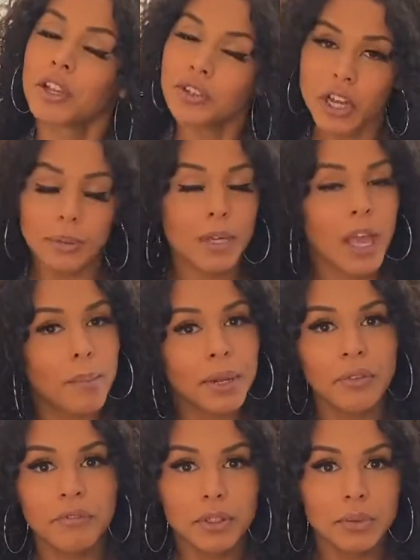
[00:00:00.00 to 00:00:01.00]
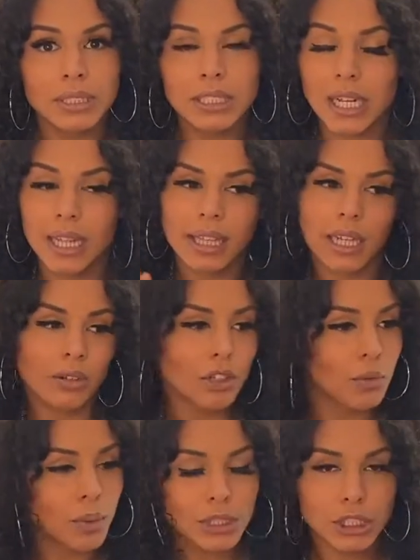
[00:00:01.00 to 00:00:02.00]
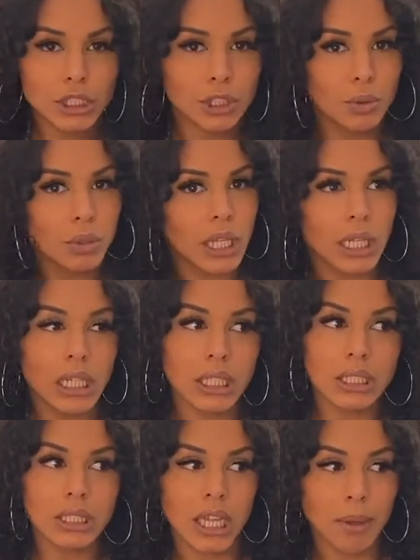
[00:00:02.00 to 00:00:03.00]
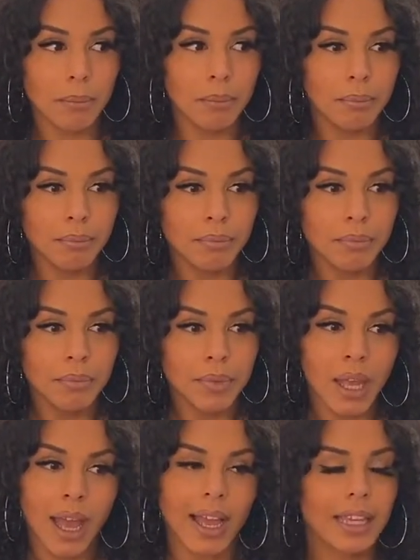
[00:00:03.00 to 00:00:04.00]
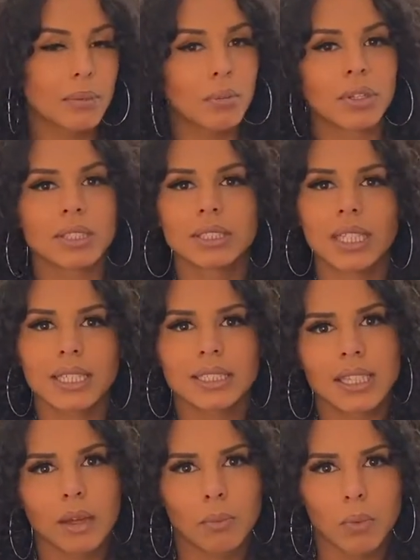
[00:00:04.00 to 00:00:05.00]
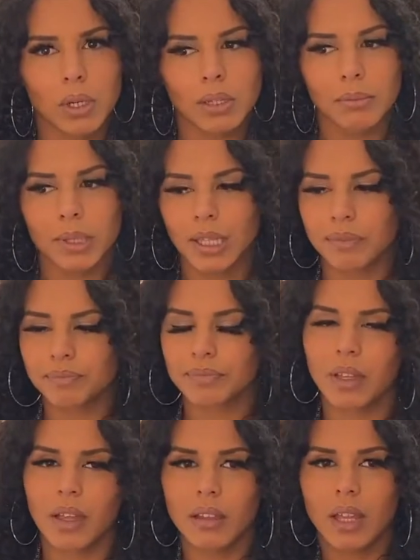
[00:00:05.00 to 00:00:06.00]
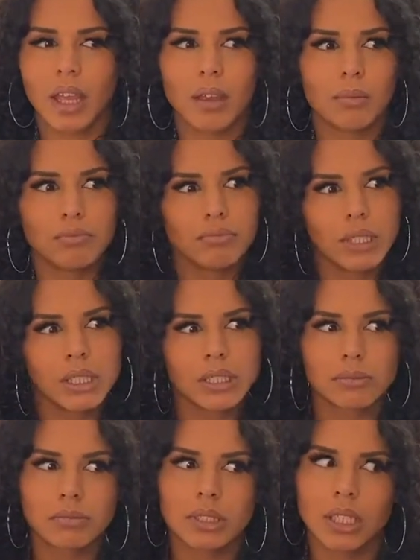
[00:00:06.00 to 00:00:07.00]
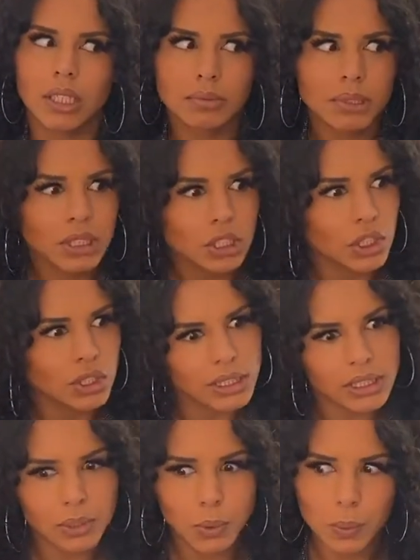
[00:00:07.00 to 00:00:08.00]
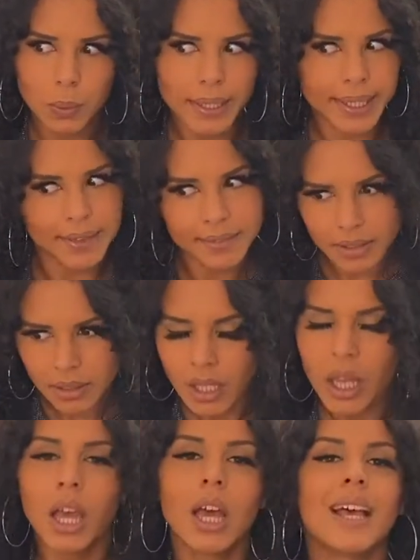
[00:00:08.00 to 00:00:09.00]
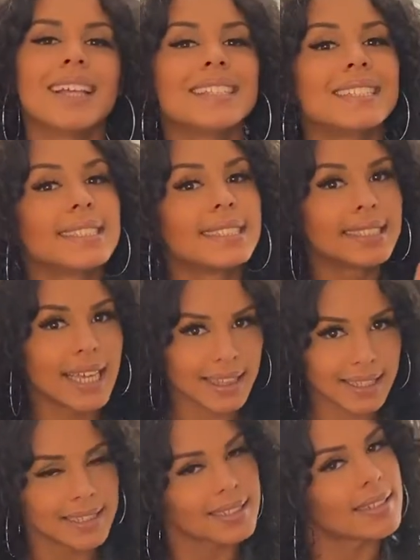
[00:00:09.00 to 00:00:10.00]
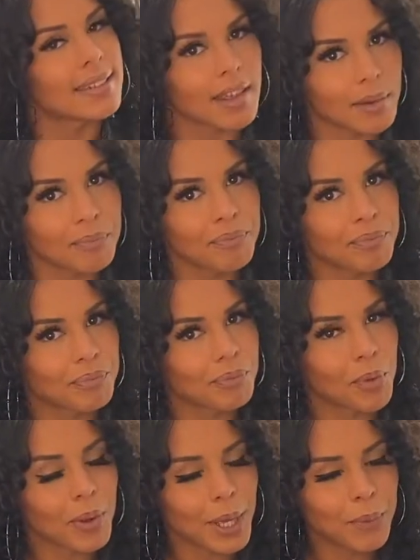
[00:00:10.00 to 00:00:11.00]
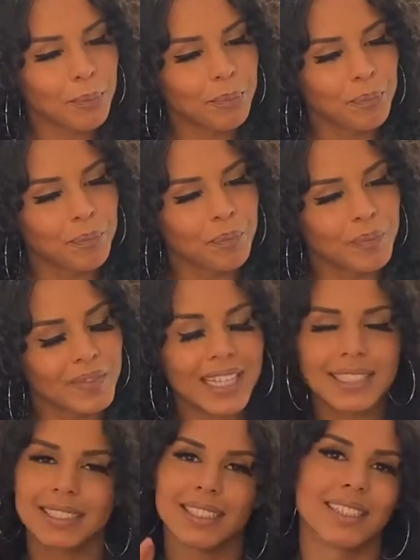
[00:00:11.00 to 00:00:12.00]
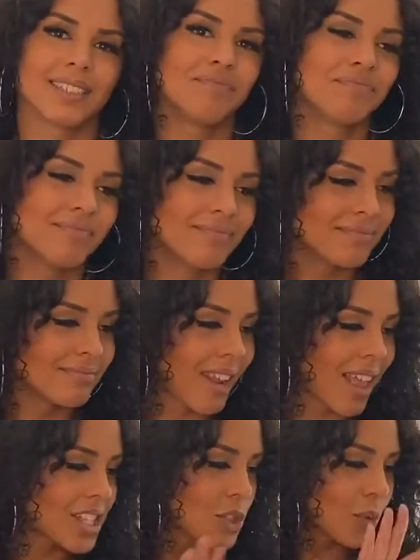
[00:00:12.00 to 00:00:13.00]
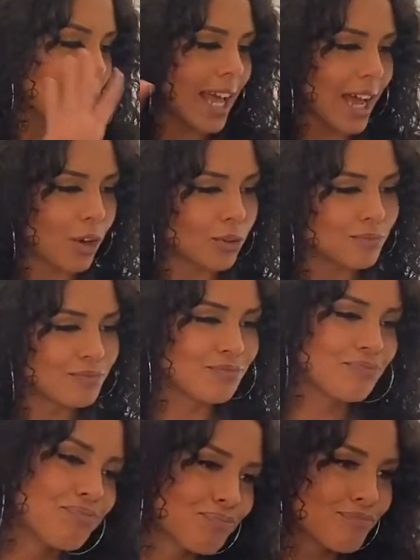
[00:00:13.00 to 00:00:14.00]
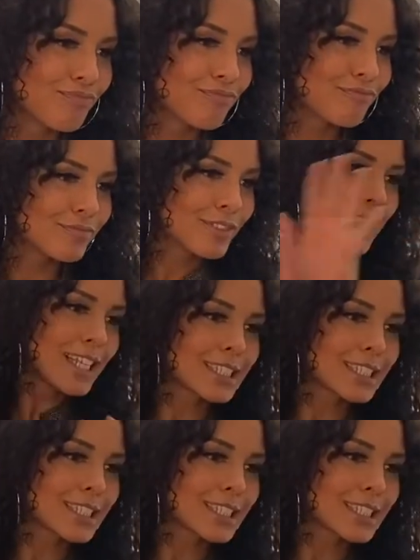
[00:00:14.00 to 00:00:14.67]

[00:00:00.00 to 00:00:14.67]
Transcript: trying to become an influencer and they don't know what to do and they need to I keep wanting to say step one, and they need some tips and tricks or whatever, send this to them, okay? That's it. Sweet out. Let's